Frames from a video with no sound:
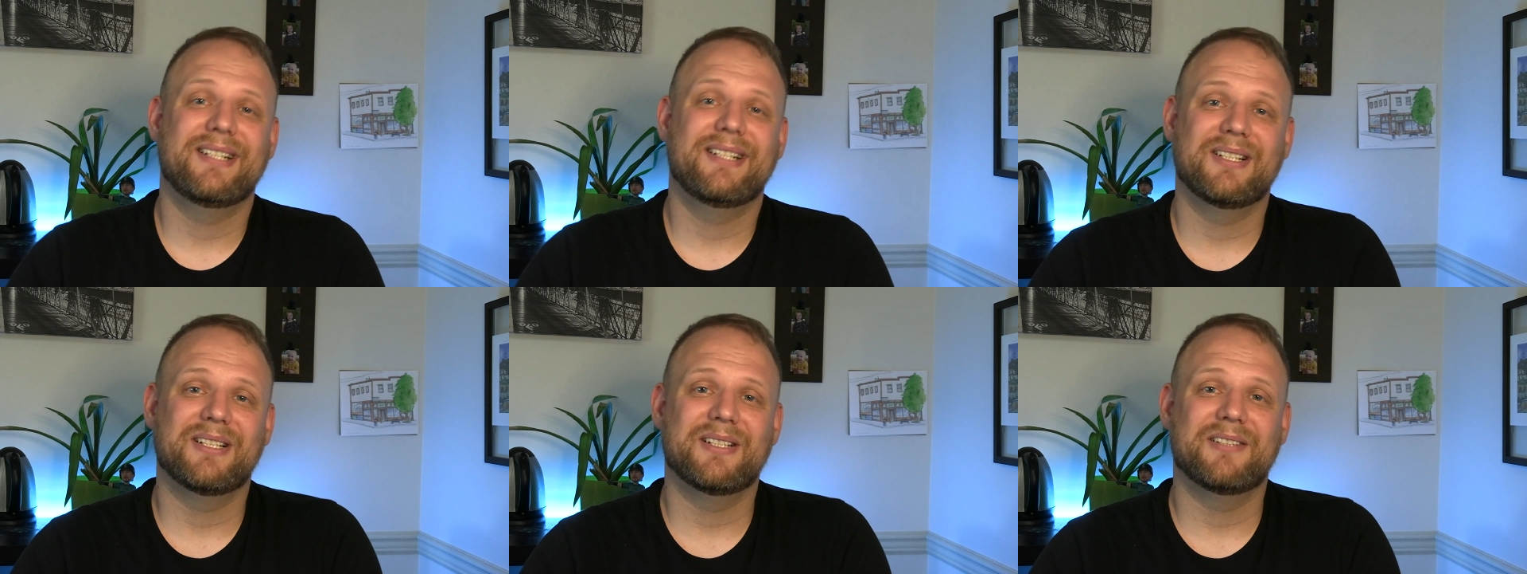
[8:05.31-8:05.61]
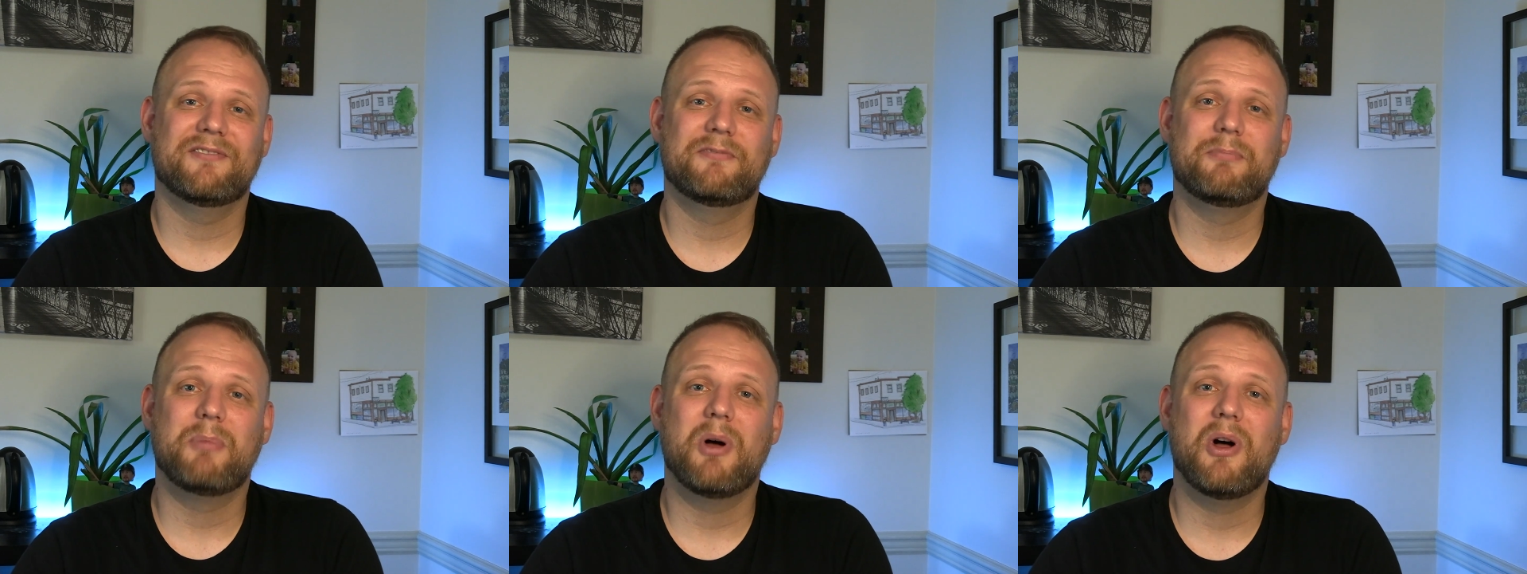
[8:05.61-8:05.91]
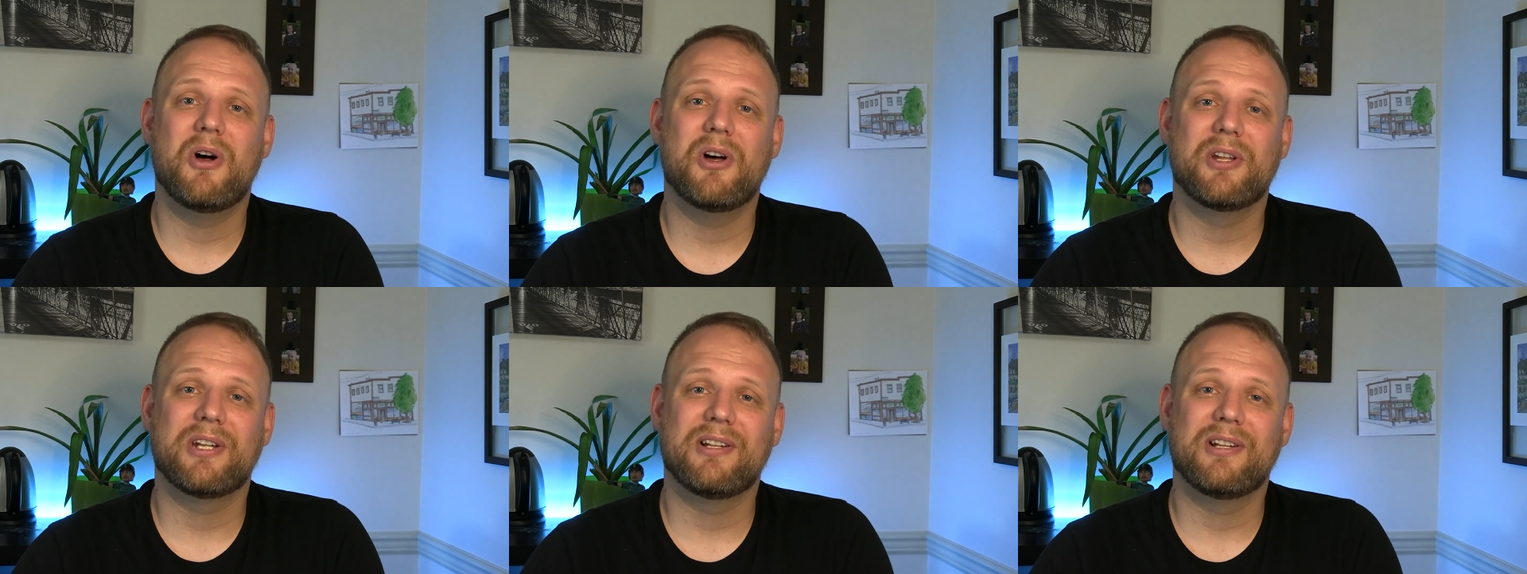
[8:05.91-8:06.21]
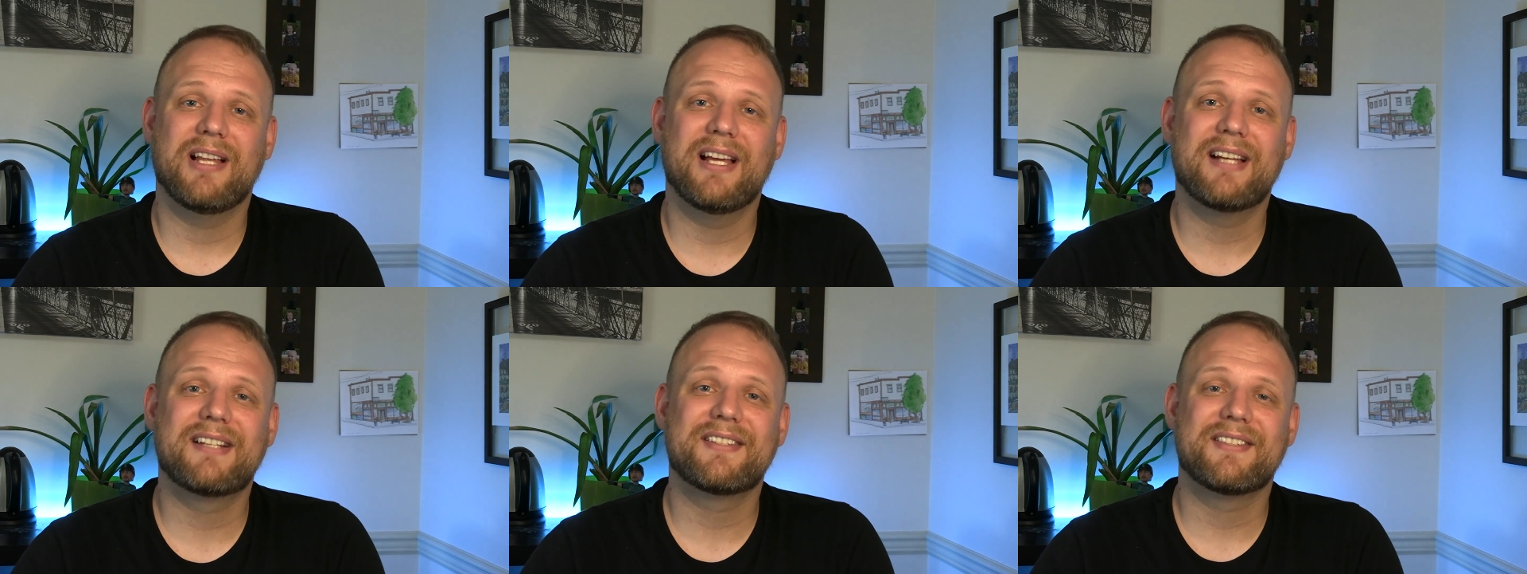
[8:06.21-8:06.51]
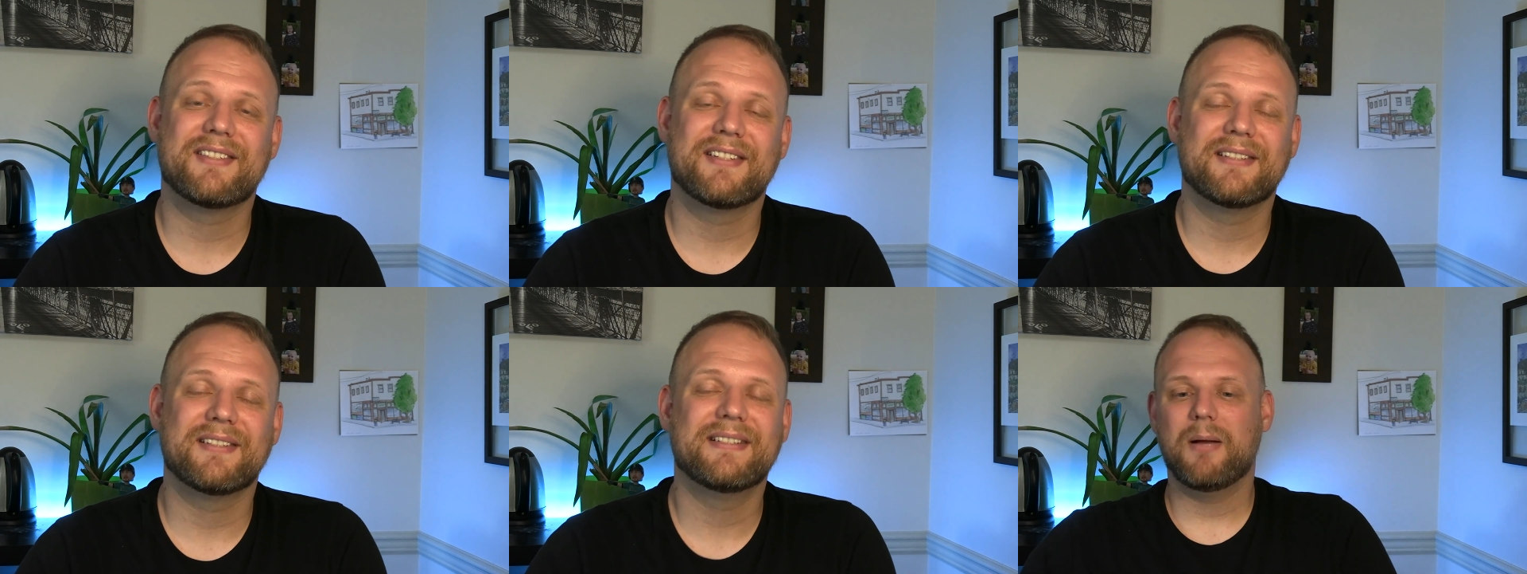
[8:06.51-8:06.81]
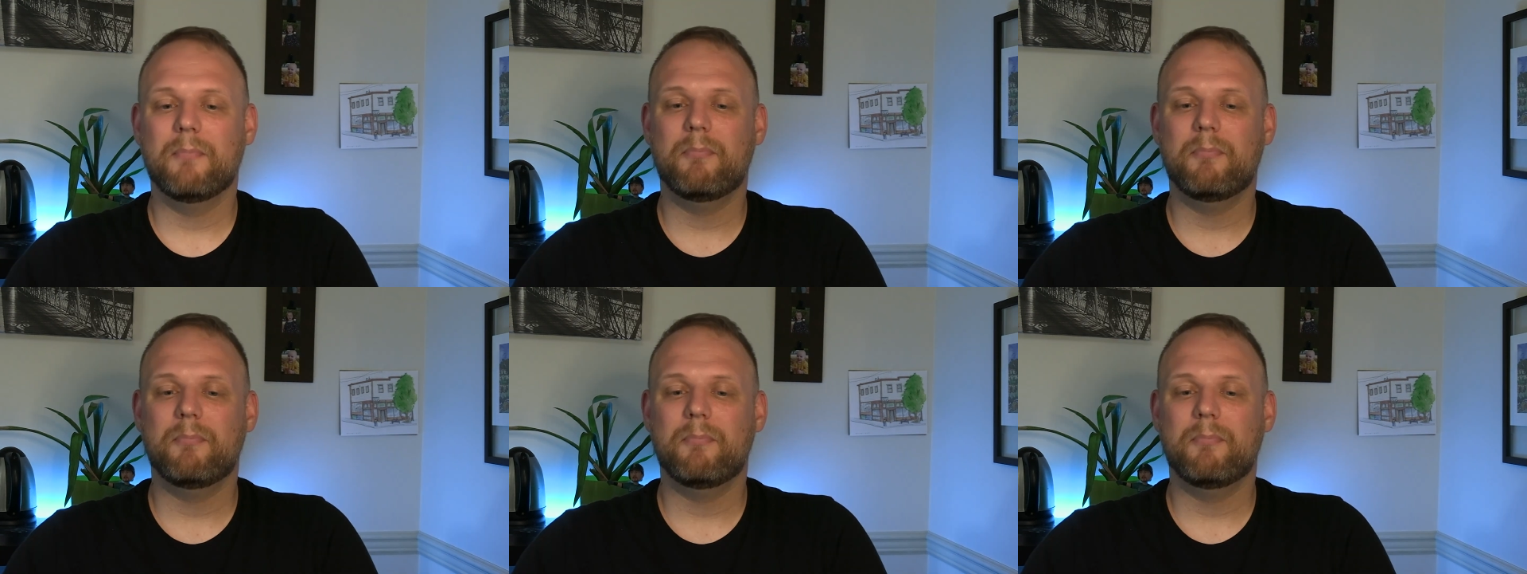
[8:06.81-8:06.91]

of Paul and Alexa.